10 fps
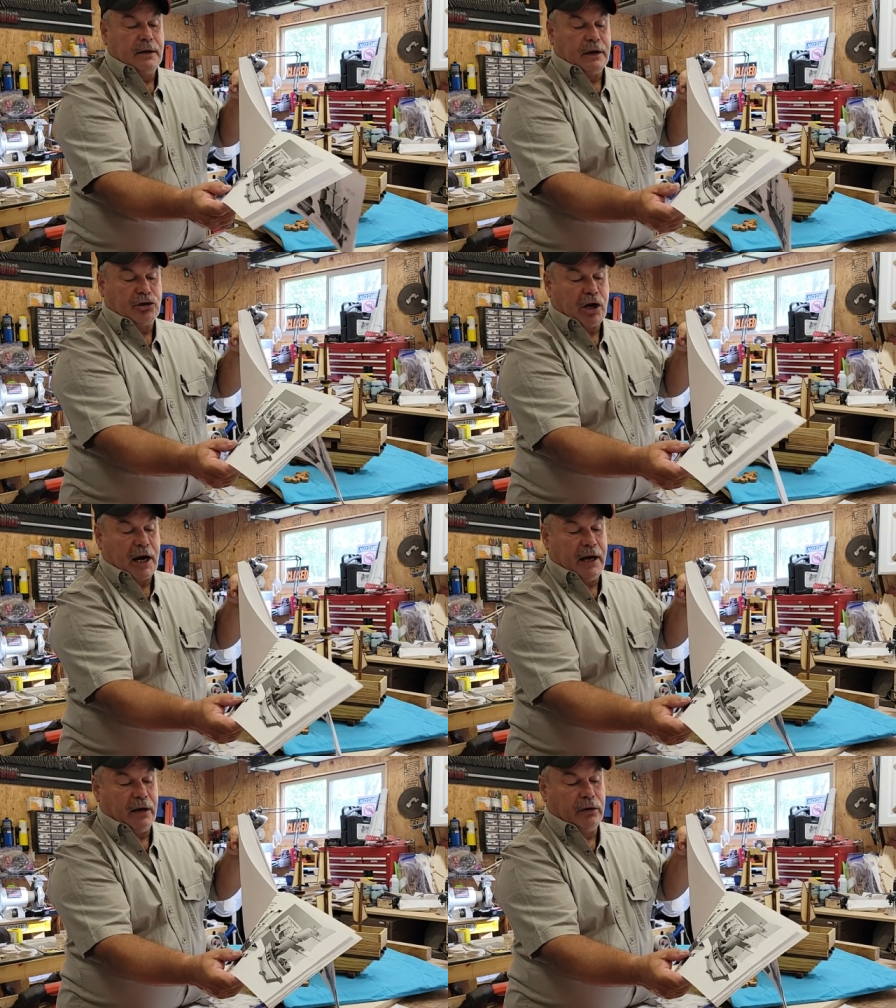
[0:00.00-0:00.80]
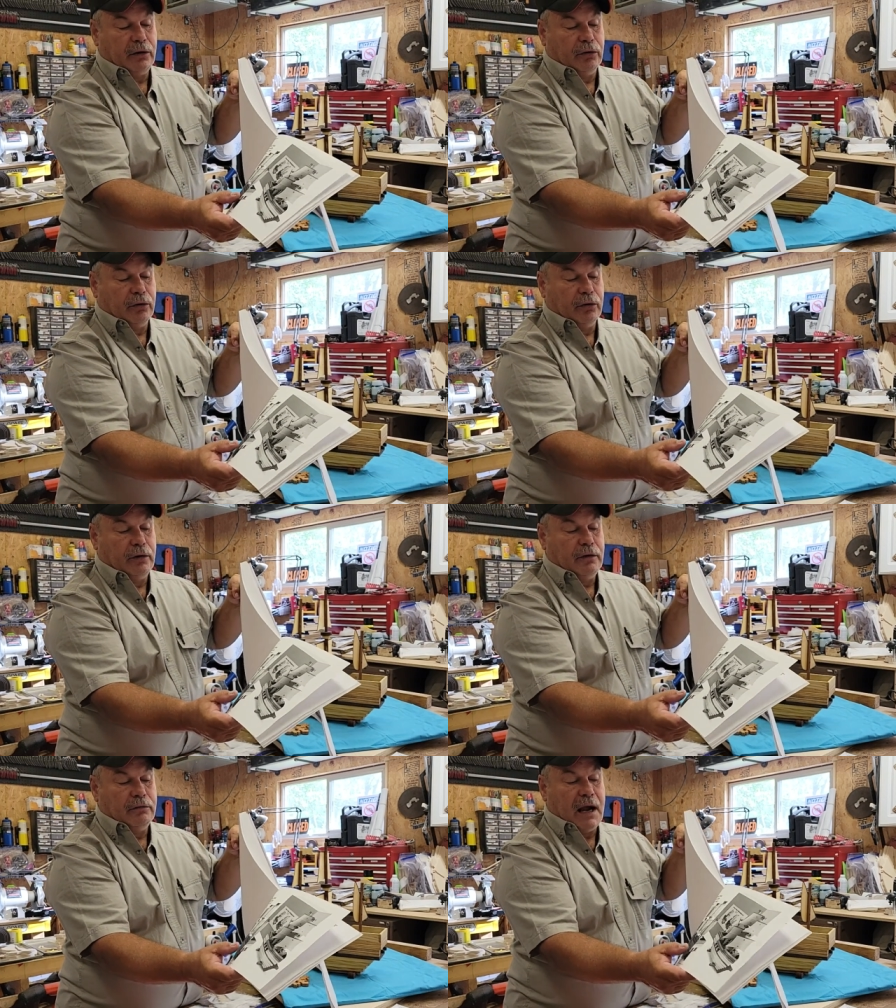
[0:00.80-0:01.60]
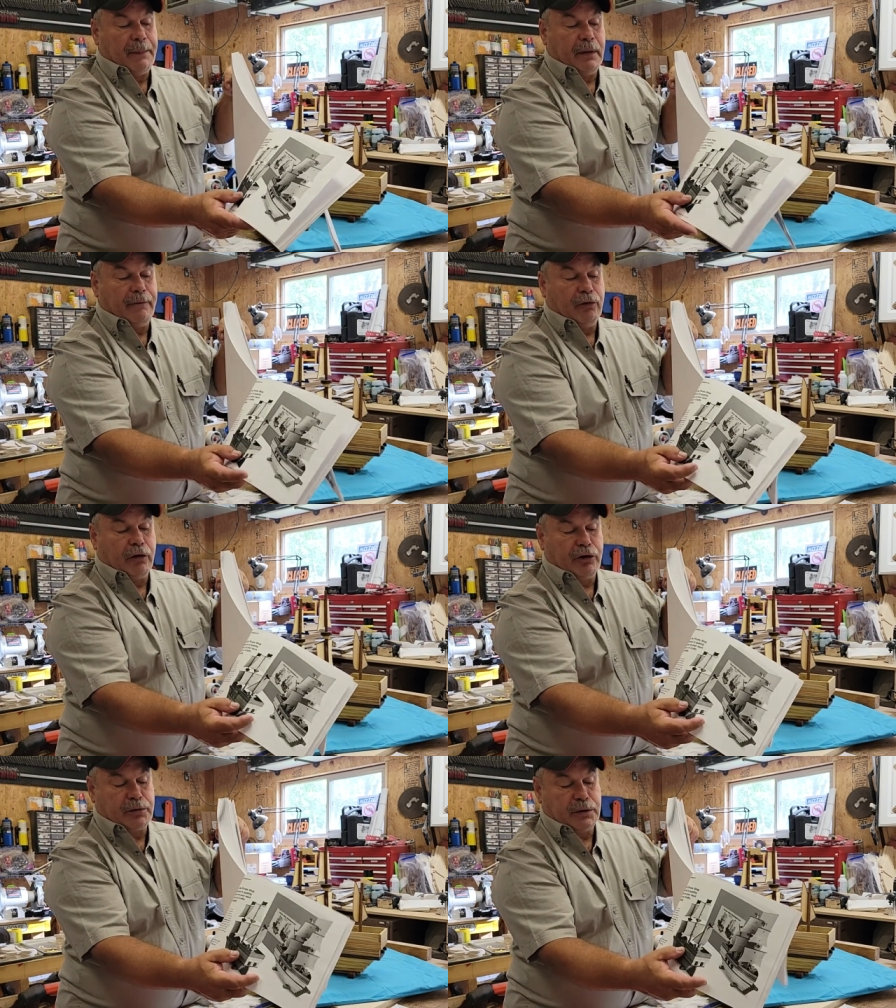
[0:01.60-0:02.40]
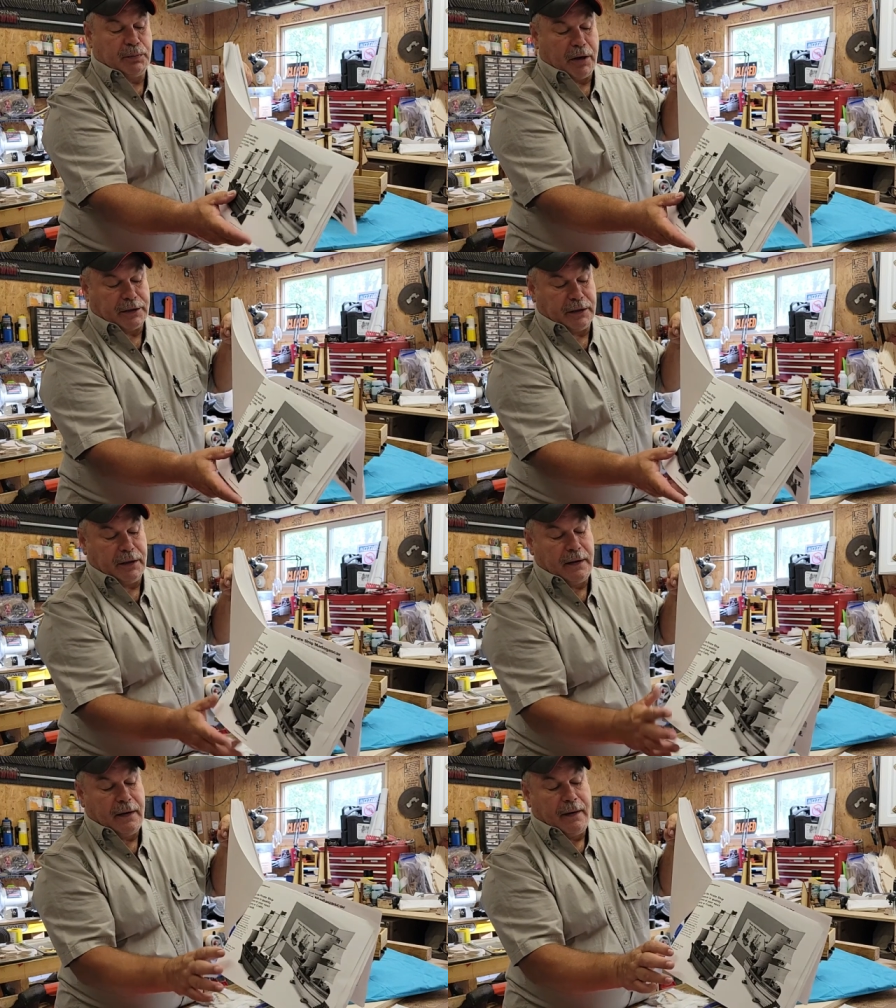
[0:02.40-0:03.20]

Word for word: a child or wrap it up for a Christmas present,